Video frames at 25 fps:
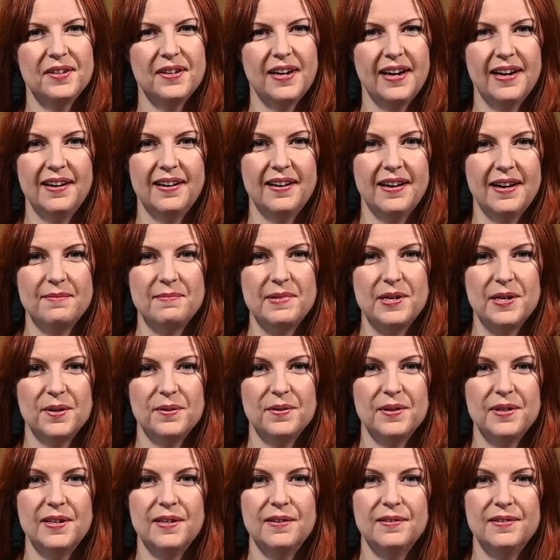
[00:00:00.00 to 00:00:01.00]
and I'm here
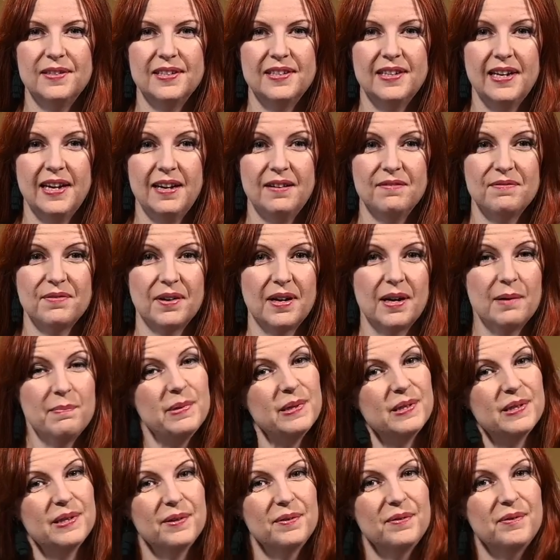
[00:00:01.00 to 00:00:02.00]
with you today for
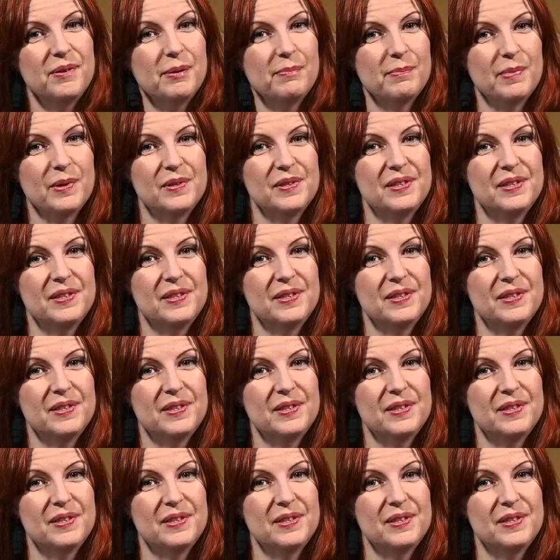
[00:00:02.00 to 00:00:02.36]
episode number